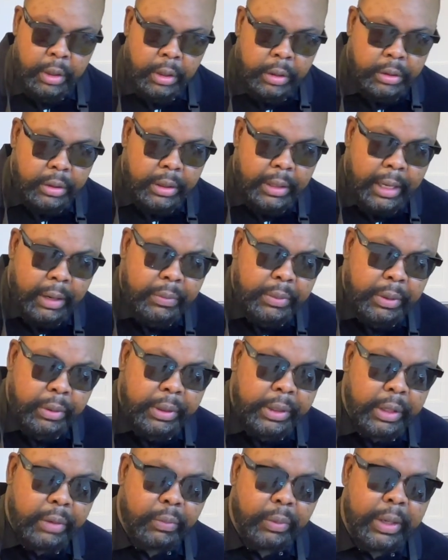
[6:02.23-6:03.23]
So now we're
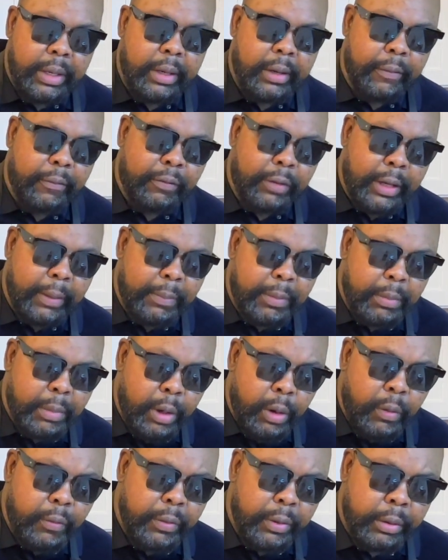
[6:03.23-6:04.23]
gonna get ready to flip them
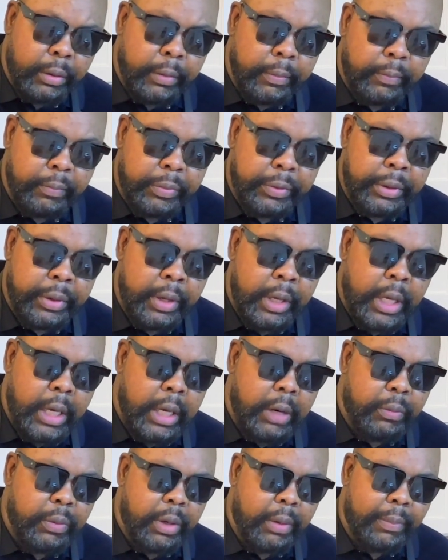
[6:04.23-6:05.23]
over
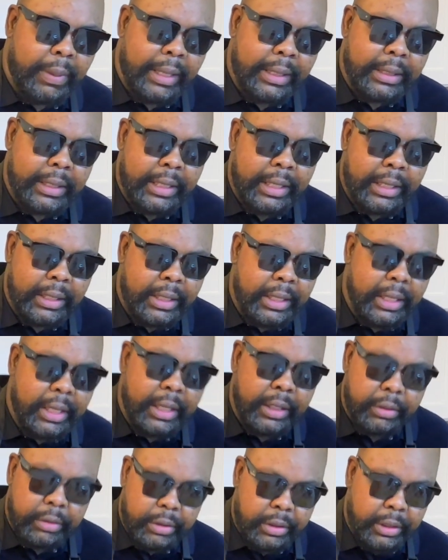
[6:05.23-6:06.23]
and we're about to hit the other